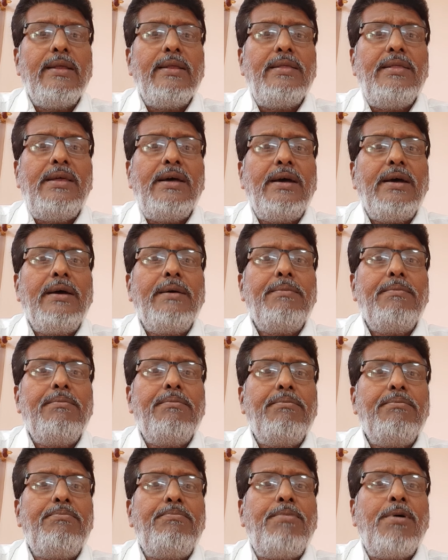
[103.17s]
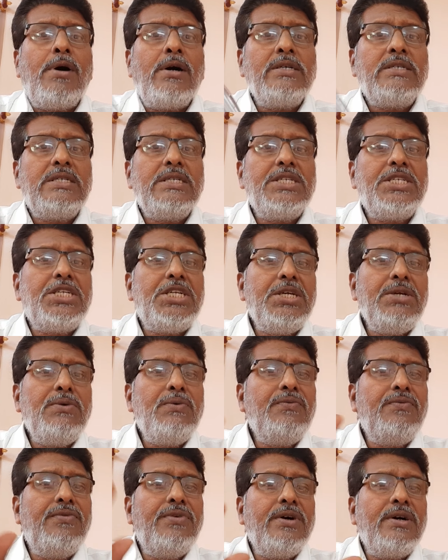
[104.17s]
the
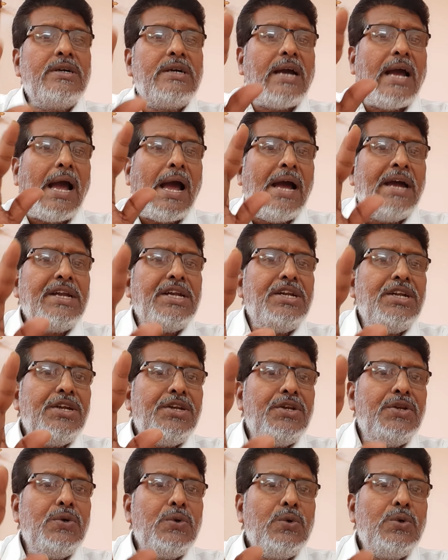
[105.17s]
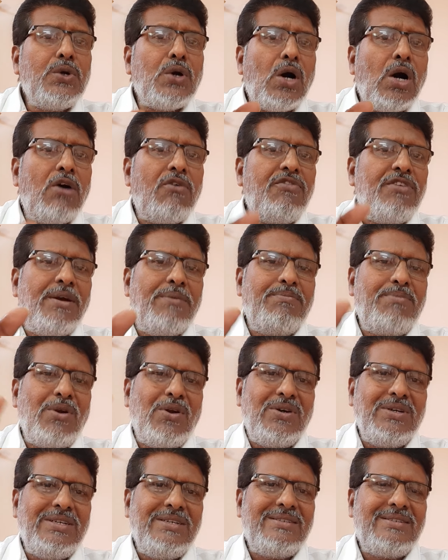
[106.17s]
positive work attitude of
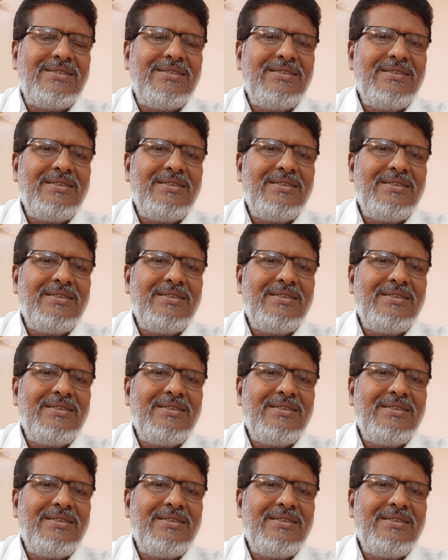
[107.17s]
employees.